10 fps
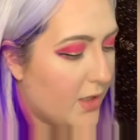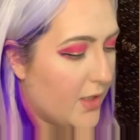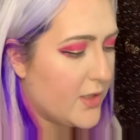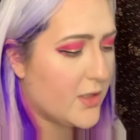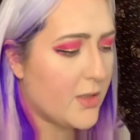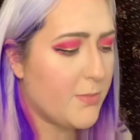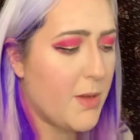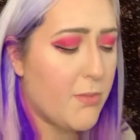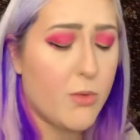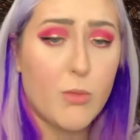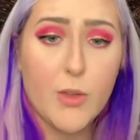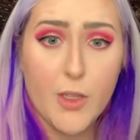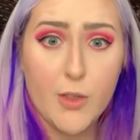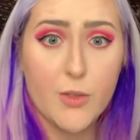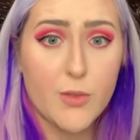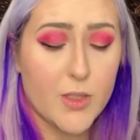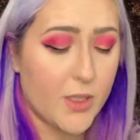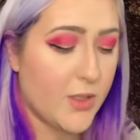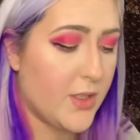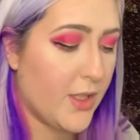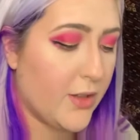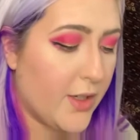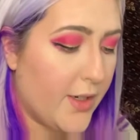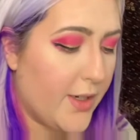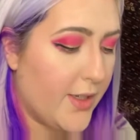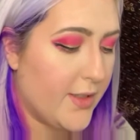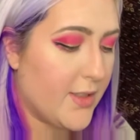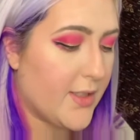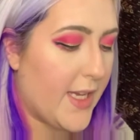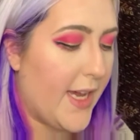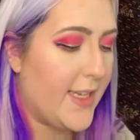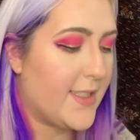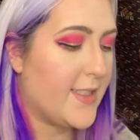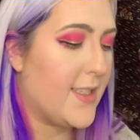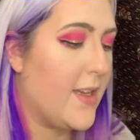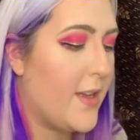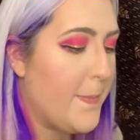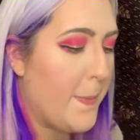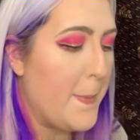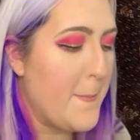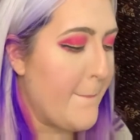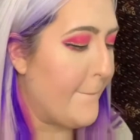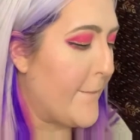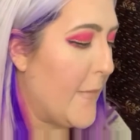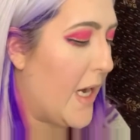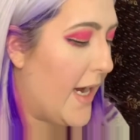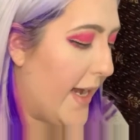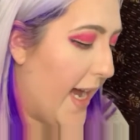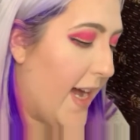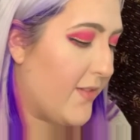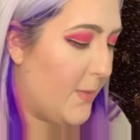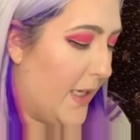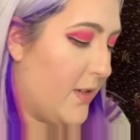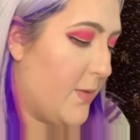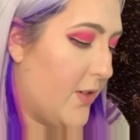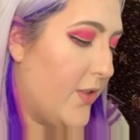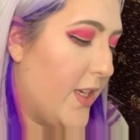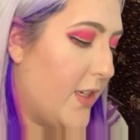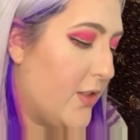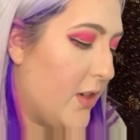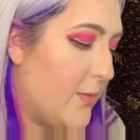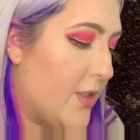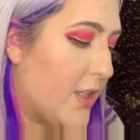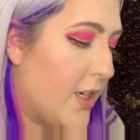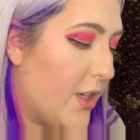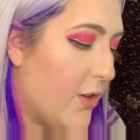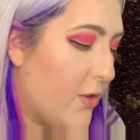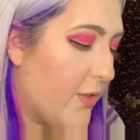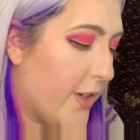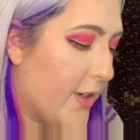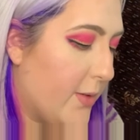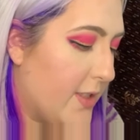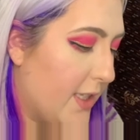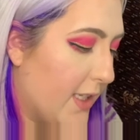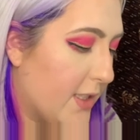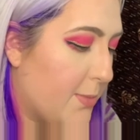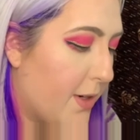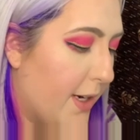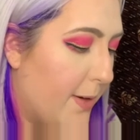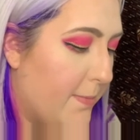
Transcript: Some people will use concealer. In this case, I have makeup under there, so I'm just gonna go over it with Dance Party.